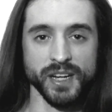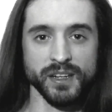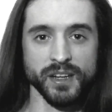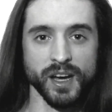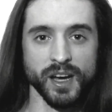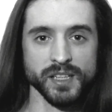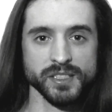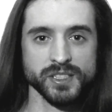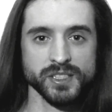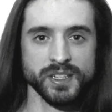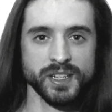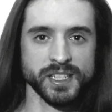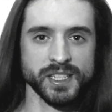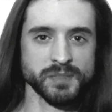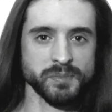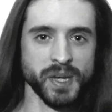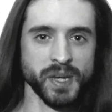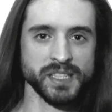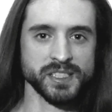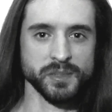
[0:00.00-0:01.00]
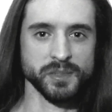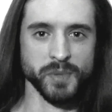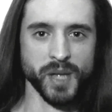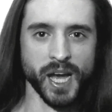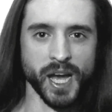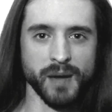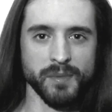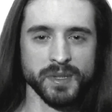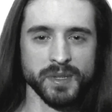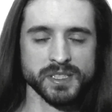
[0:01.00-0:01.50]
Dawson has made some
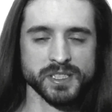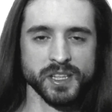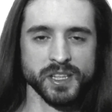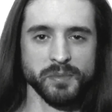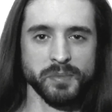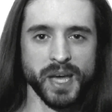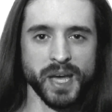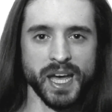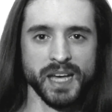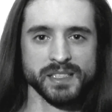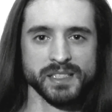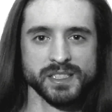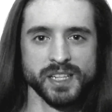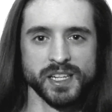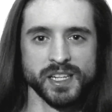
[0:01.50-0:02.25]
comments in the past on